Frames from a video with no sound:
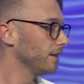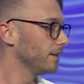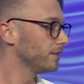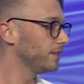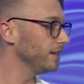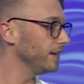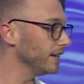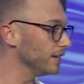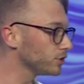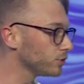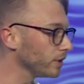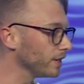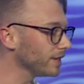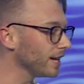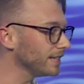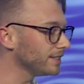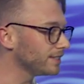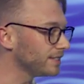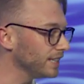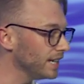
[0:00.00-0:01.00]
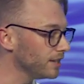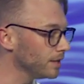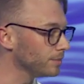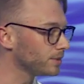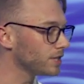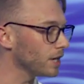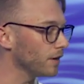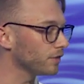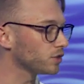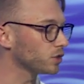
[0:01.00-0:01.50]
The Israelites see
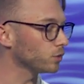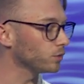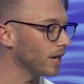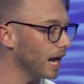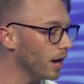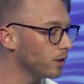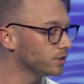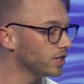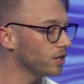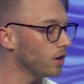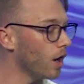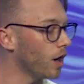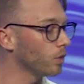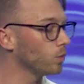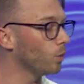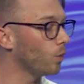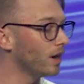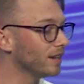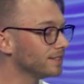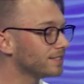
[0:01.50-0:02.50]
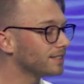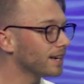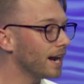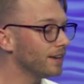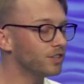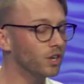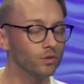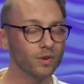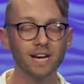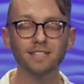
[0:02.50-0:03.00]
themselves surrounded on one
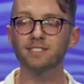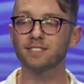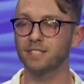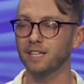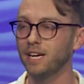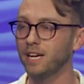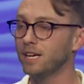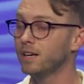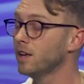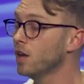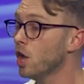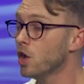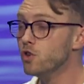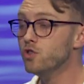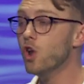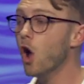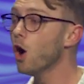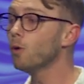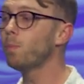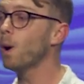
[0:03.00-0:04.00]
side, the Red Sea, no